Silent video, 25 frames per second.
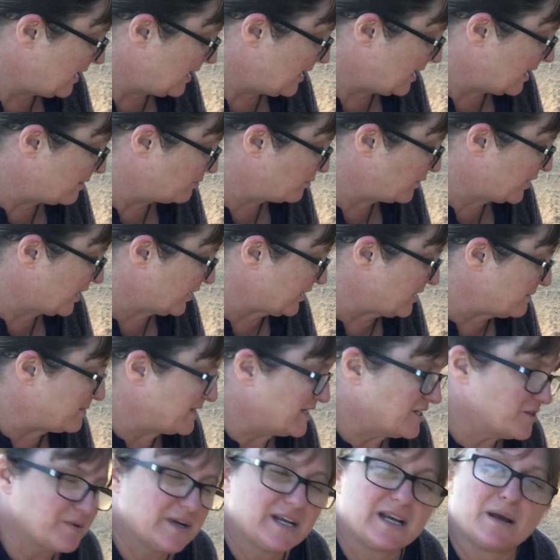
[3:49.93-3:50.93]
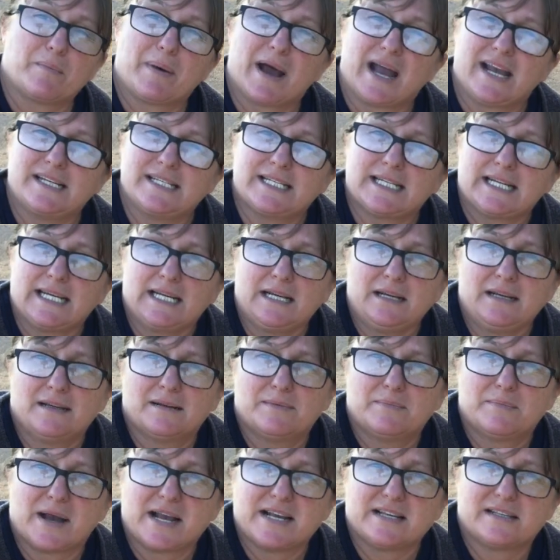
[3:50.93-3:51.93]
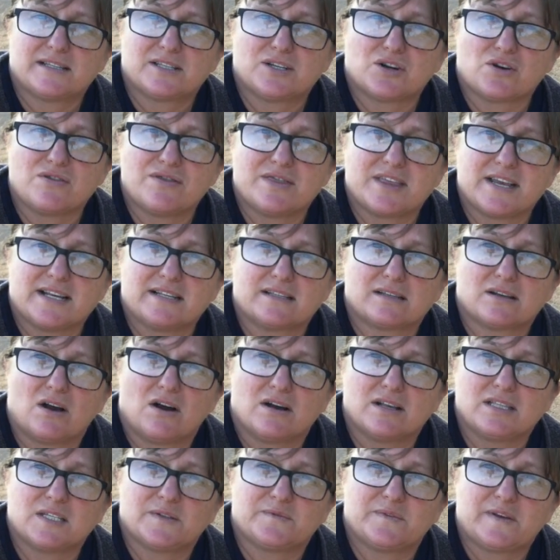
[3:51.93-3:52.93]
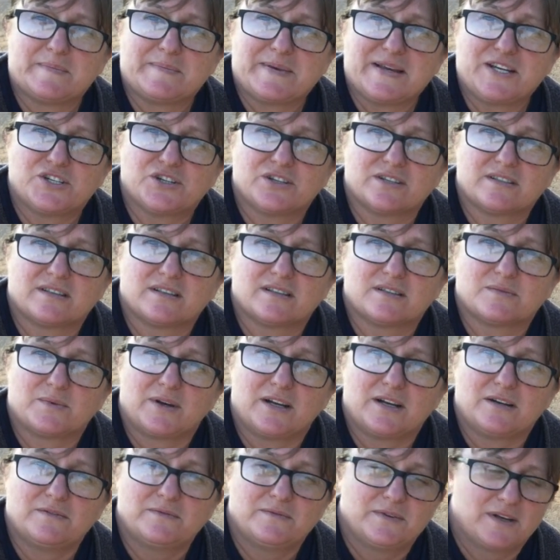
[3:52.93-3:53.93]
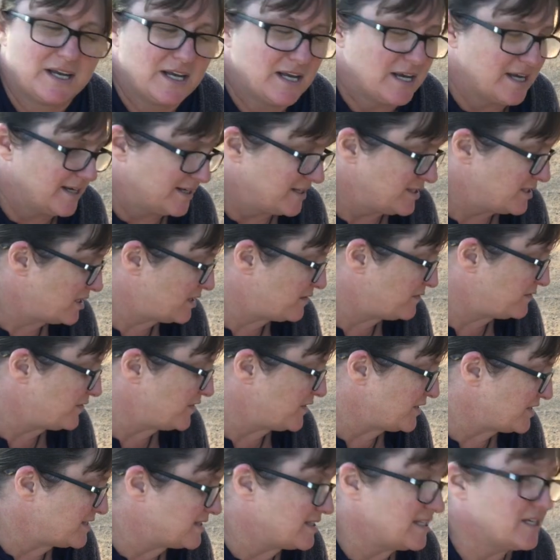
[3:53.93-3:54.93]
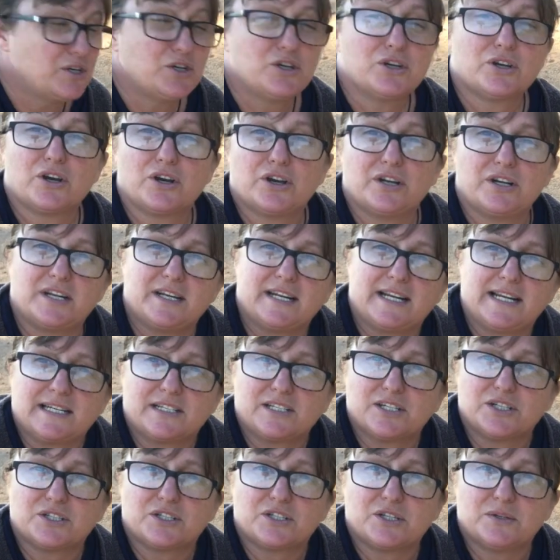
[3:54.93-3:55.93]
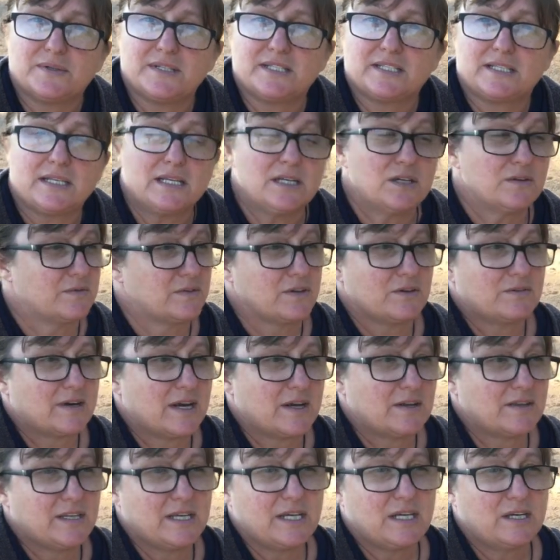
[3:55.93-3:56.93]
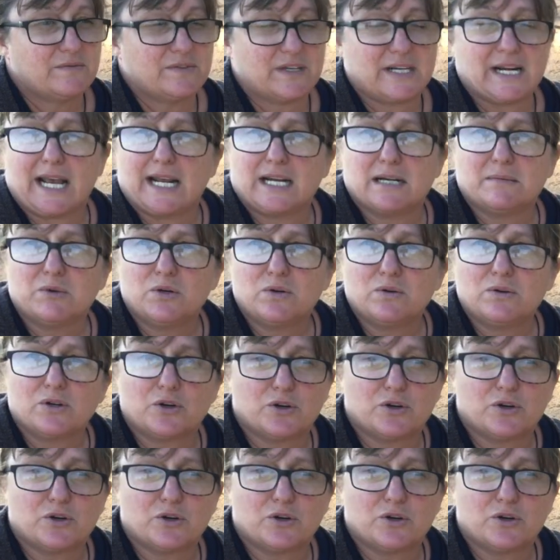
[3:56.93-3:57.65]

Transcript: We're going to be doing a painting based on these kinds of images as well. So the first thing you're going to need to do is think of an animal.